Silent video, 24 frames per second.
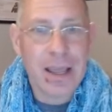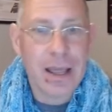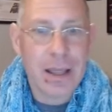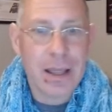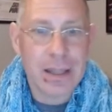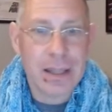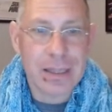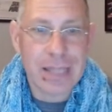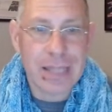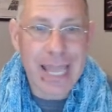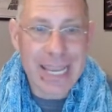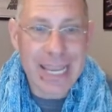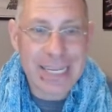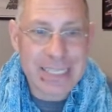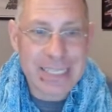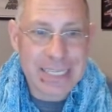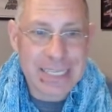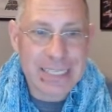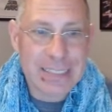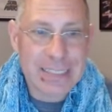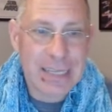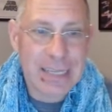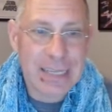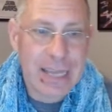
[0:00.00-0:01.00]
liked
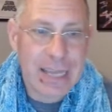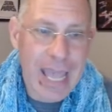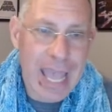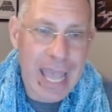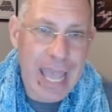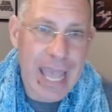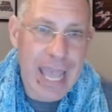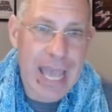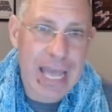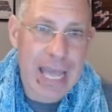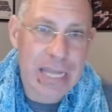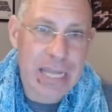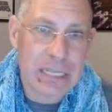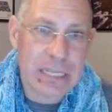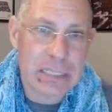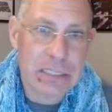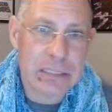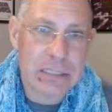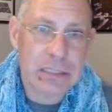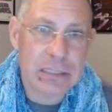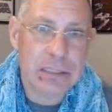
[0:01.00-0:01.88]
it, and